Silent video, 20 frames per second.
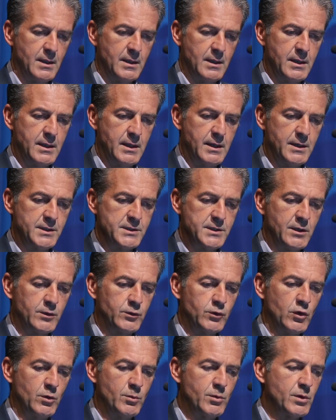Here is her
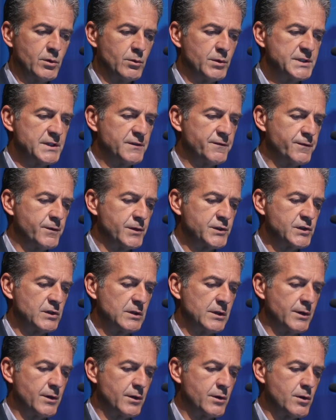tumor, which
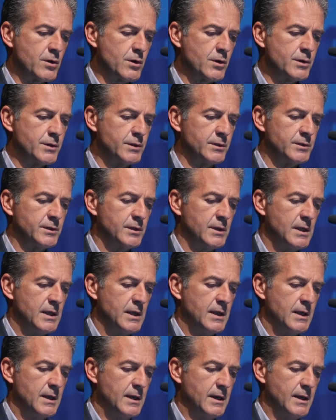unfortunately occurred
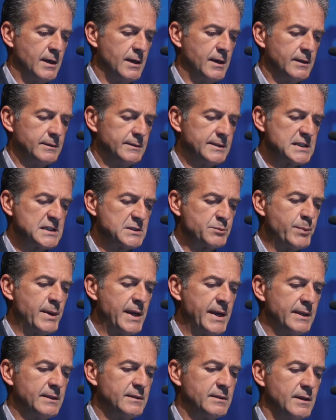
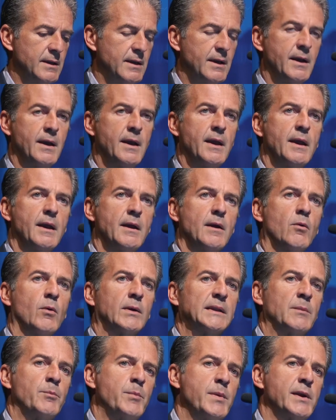despite
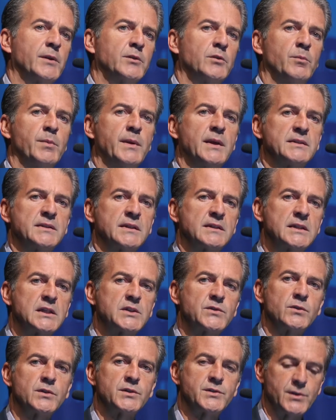what appeared to be a
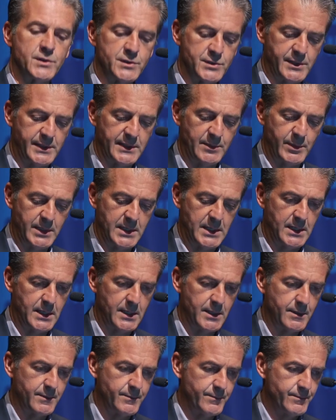successful surgery at the beginning.